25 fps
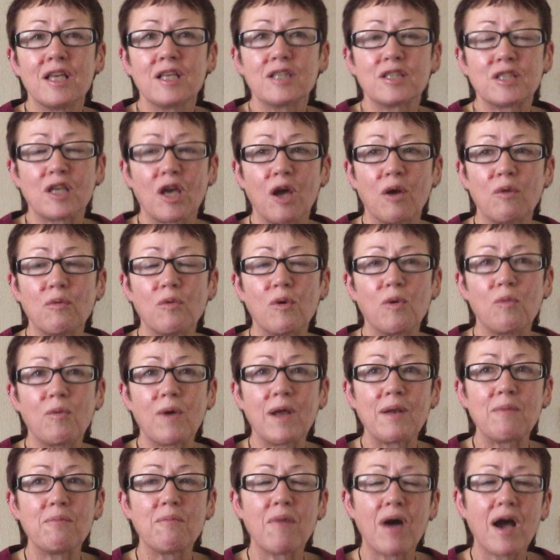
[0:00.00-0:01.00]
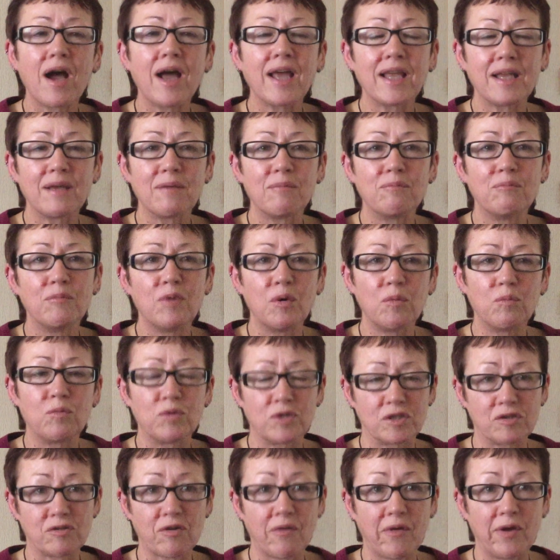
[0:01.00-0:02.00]
So when my mum
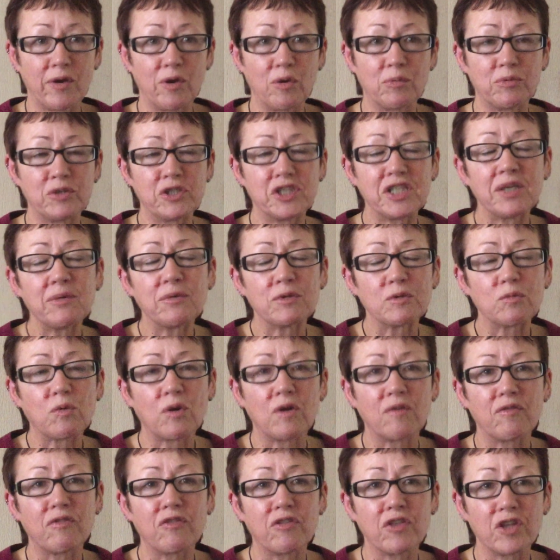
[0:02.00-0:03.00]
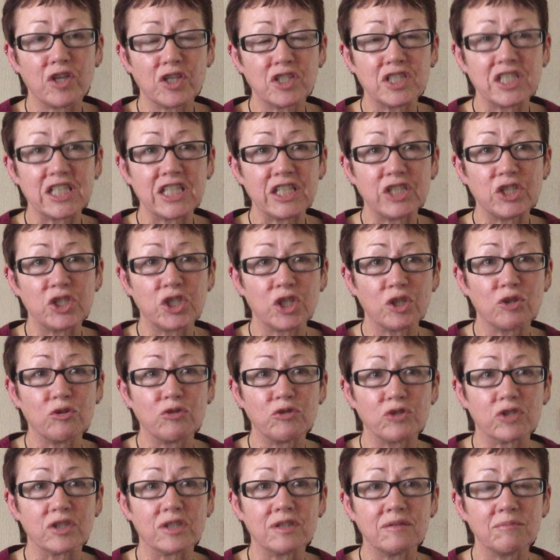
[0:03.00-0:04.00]
was growing up, and she was one of 13
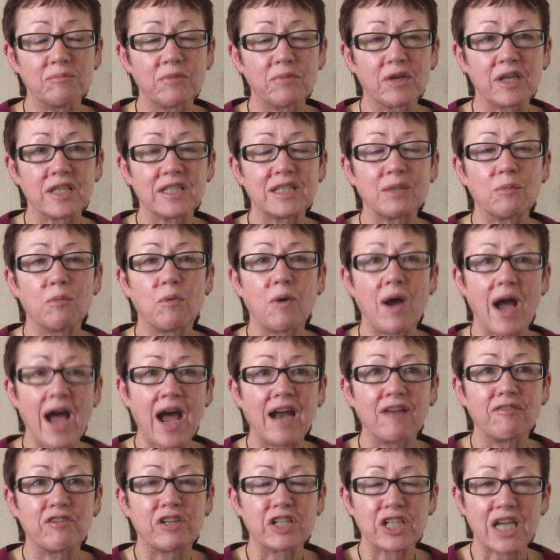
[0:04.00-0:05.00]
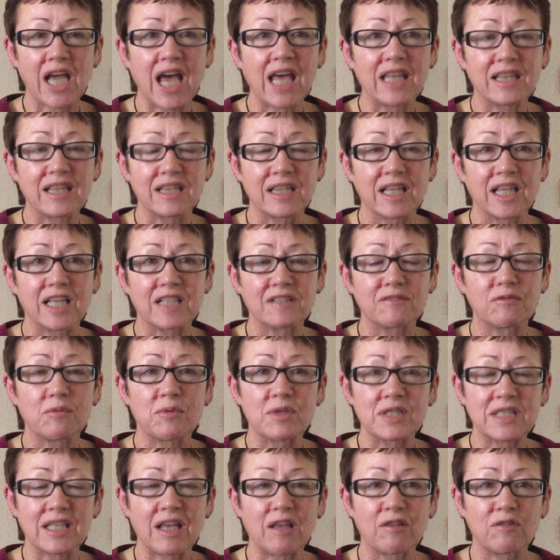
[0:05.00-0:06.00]
children, because they were Irish Catholics from the
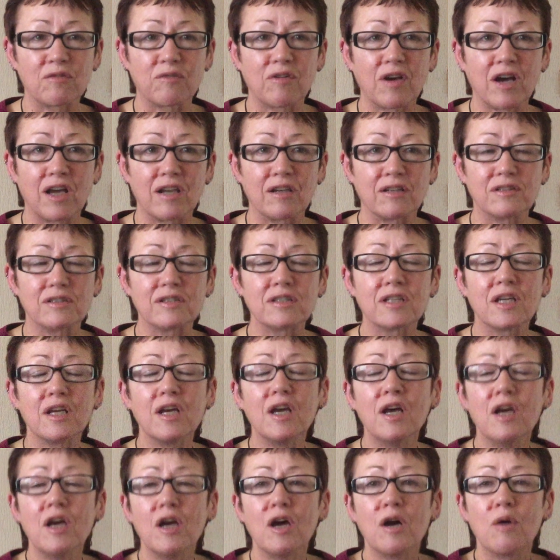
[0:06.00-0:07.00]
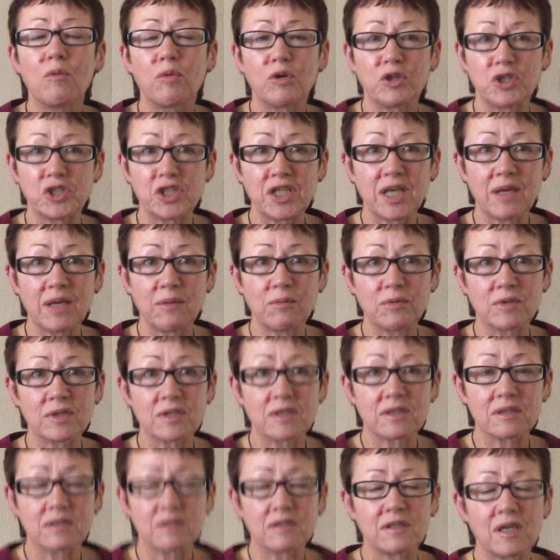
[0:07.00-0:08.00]
south of Ireland, when she was
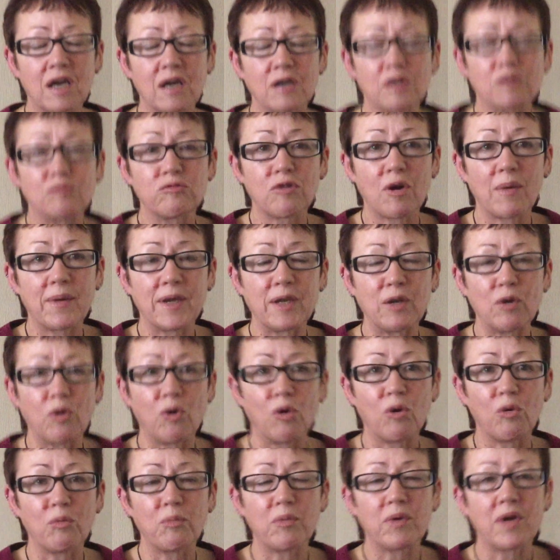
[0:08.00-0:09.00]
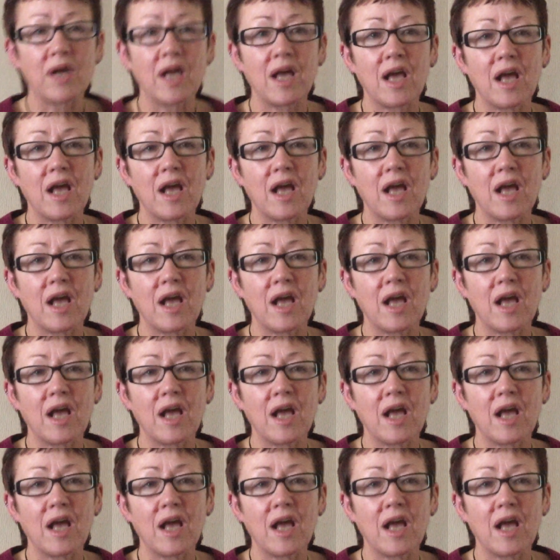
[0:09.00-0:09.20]
growing up,